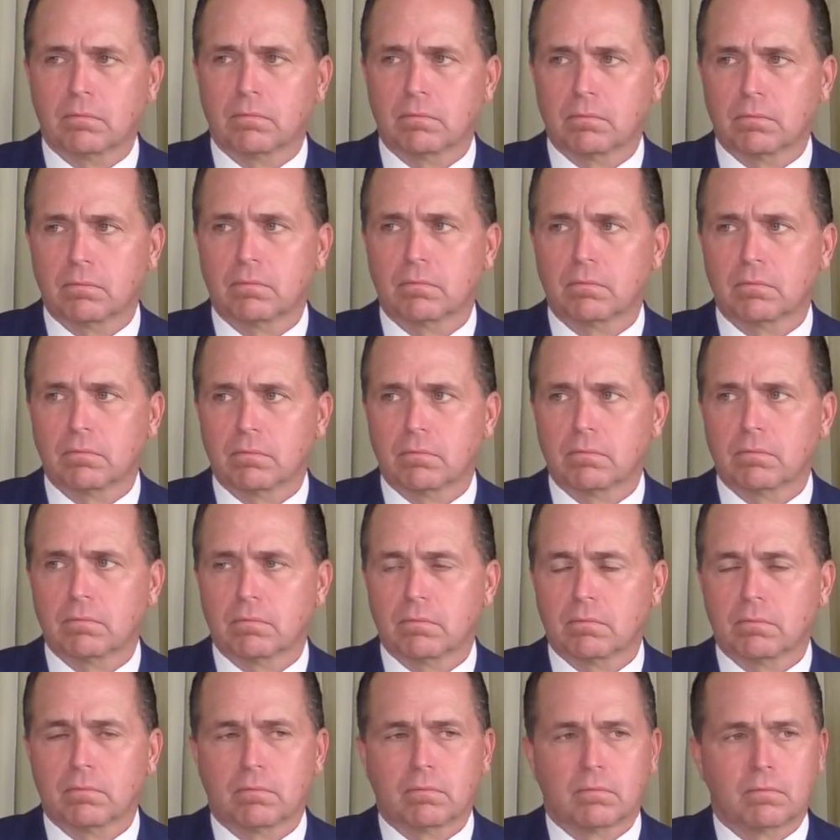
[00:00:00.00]

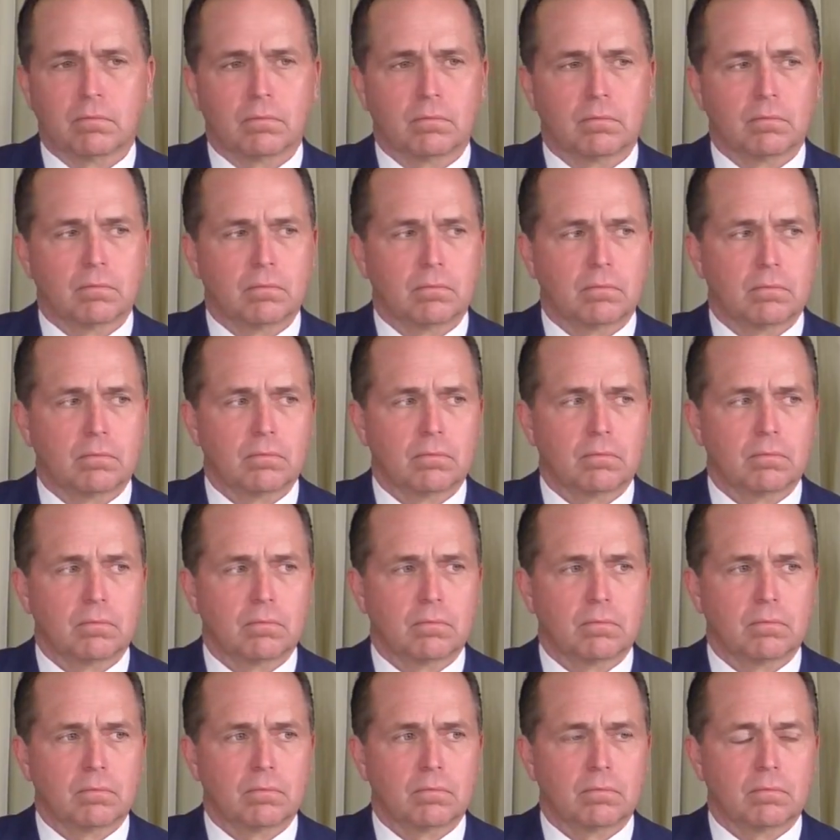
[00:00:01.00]

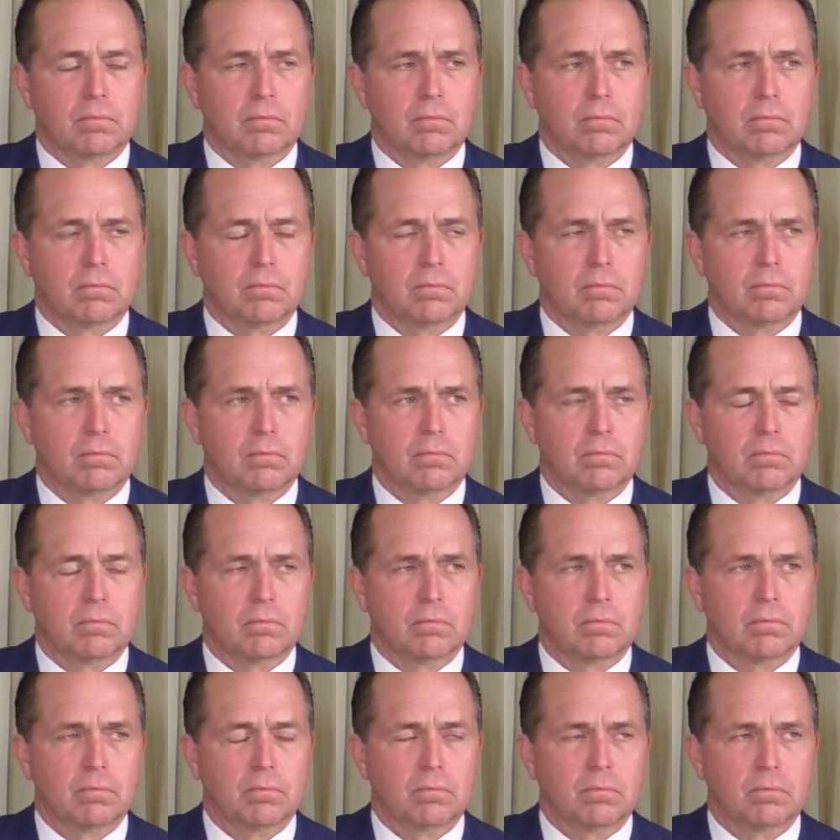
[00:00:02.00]

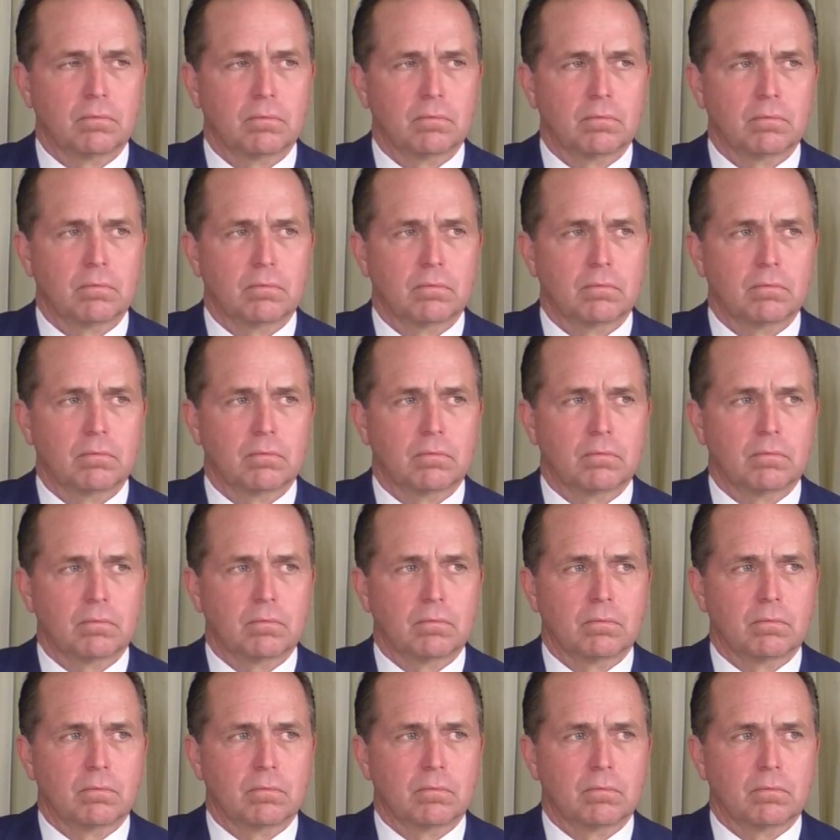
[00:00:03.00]

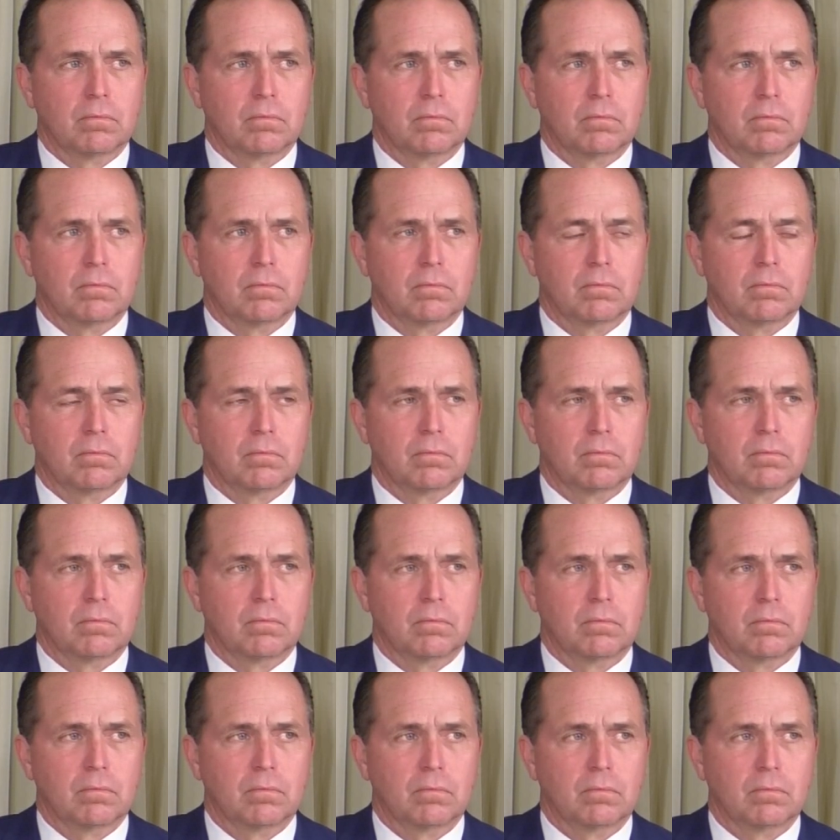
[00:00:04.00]

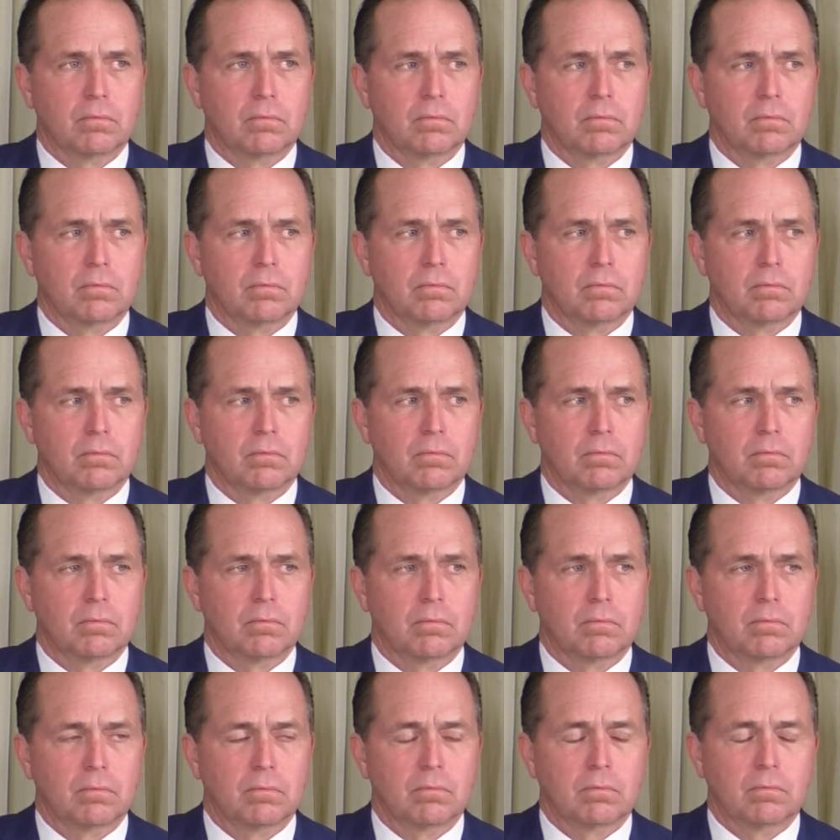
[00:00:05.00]

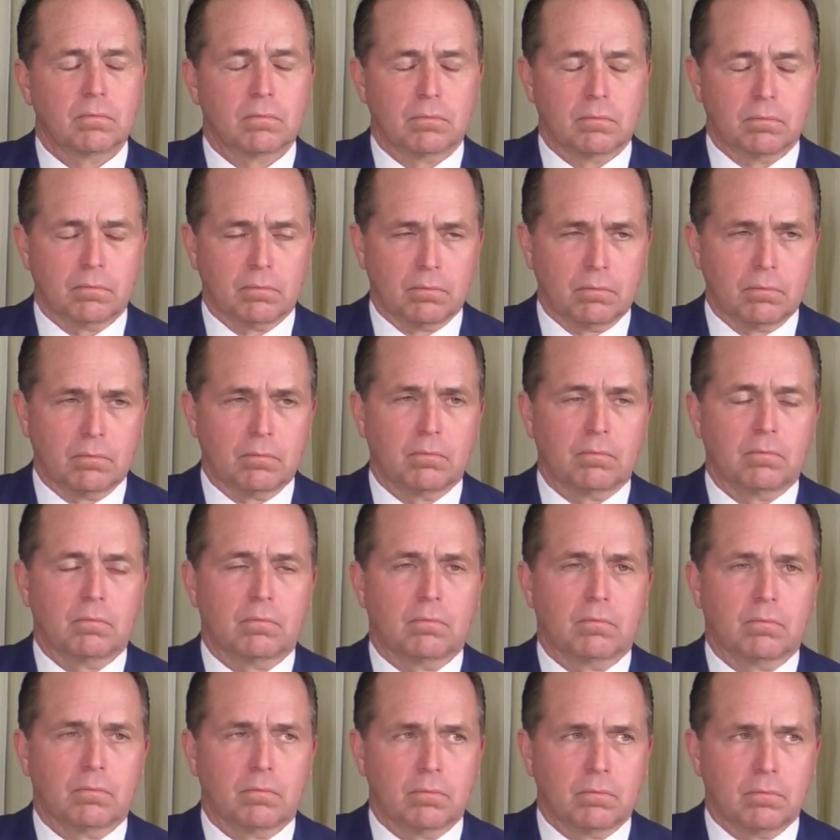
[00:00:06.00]

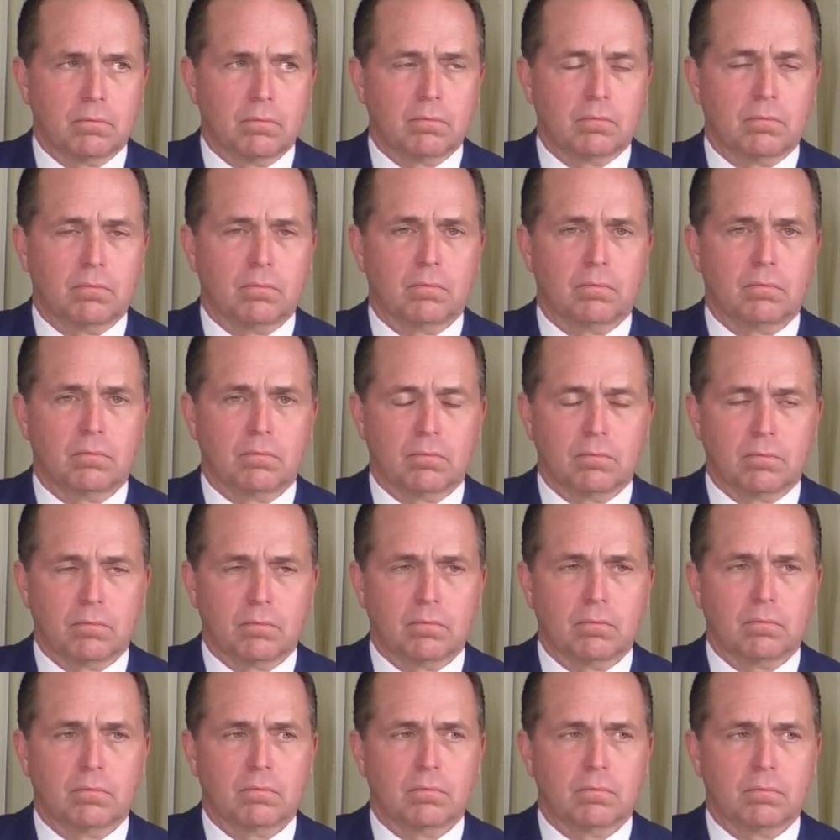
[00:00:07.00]
(silent)